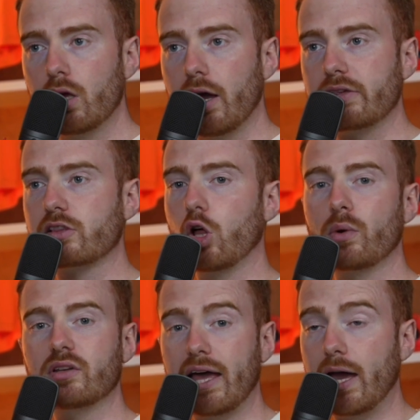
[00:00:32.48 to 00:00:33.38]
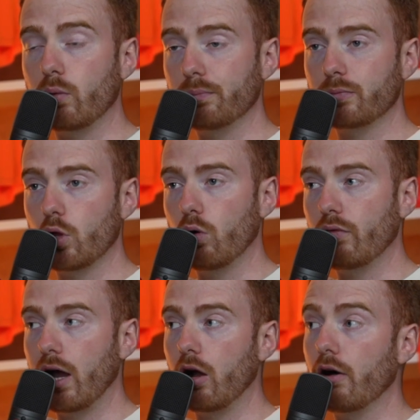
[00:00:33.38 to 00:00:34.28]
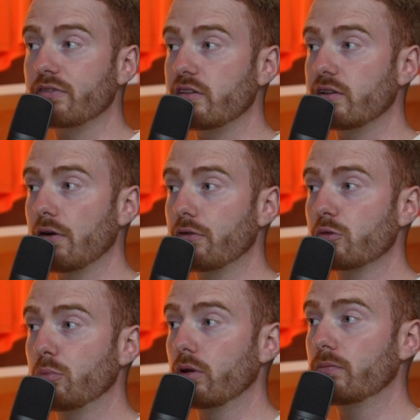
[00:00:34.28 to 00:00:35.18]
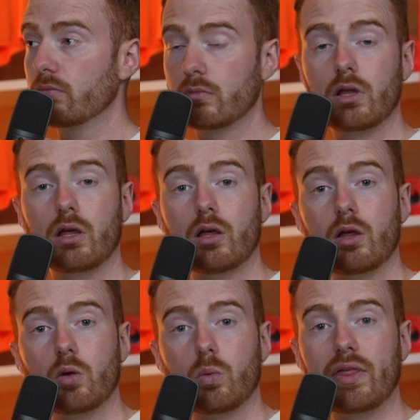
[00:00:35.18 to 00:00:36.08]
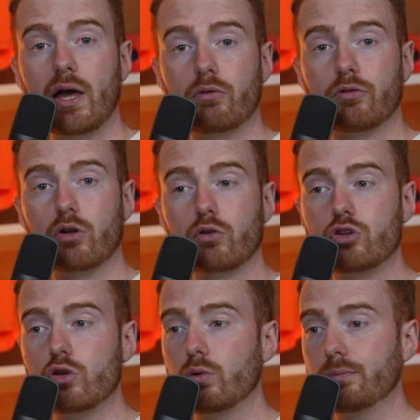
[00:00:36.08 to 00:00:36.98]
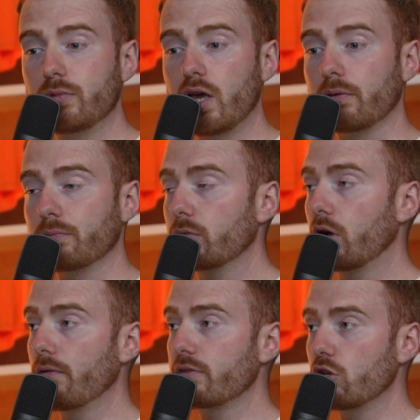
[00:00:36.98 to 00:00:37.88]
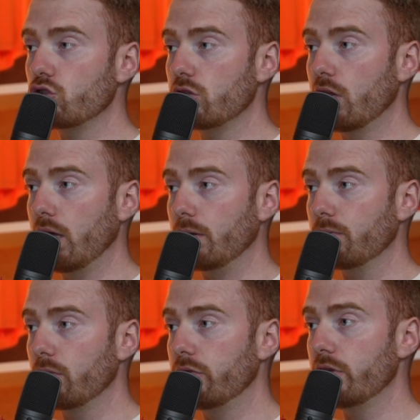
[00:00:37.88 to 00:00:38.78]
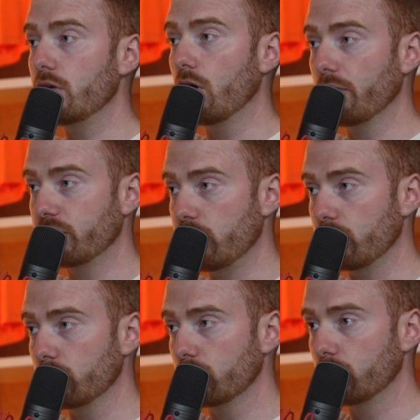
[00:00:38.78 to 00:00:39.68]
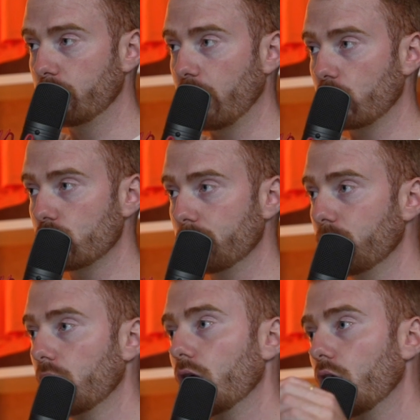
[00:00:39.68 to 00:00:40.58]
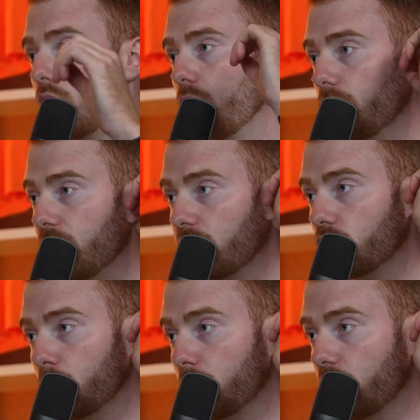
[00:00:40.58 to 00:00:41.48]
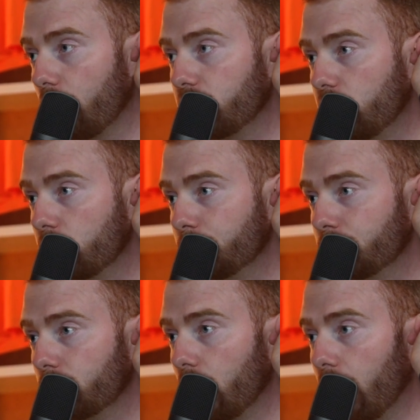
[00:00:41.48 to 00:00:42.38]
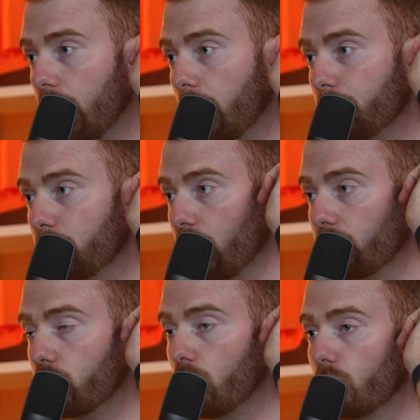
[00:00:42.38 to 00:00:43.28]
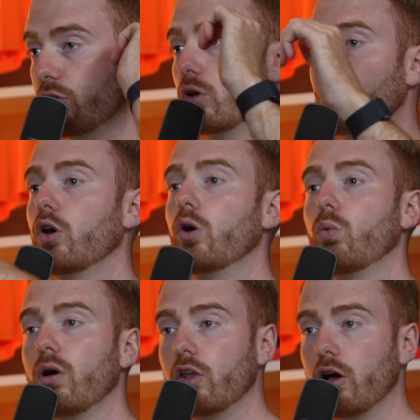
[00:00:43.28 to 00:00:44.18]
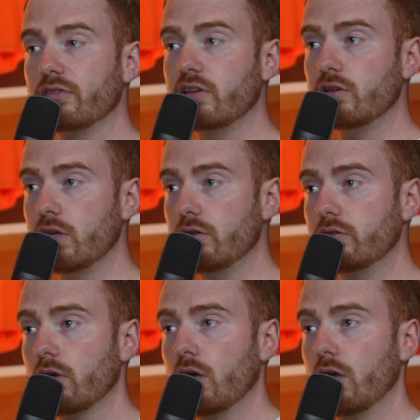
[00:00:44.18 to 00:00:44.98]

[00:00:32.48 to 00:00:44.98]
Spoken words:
slowing down of our off-season efforts. But without further ado, the conversation today, the off-season reflection of this summer's off-season. And to those that don't know what an off-season is,